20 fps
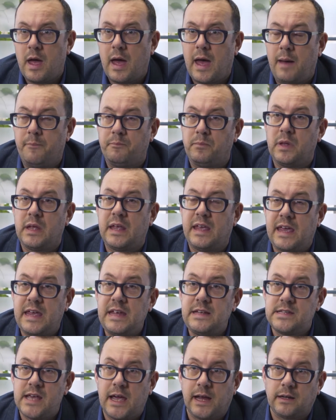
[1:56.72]
Um,
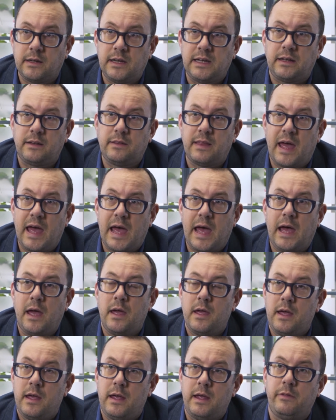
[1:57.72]
key technique there
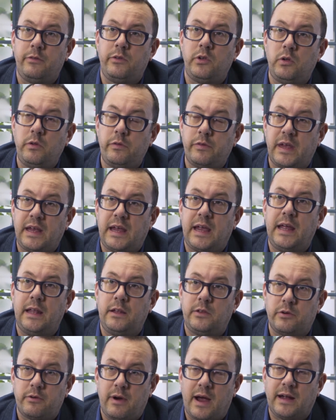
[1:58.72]
is using
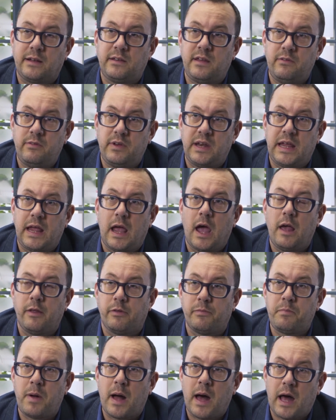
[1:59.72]
interactivity
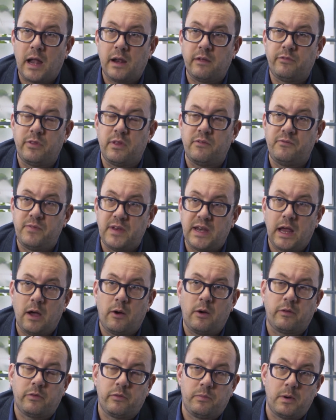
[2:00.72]
as part of the video
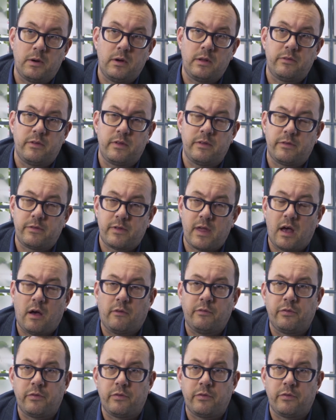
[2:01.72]
experience itself.